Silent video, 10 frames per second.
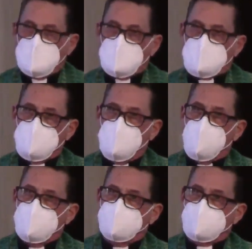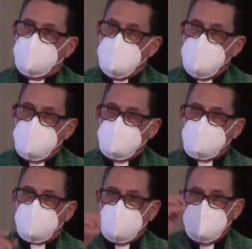So, if the Canadian
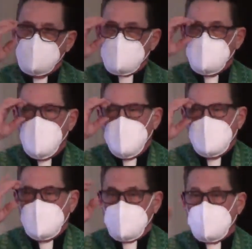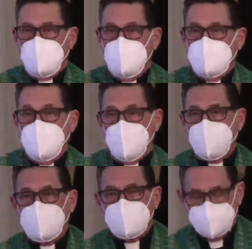dream is dying its slow death,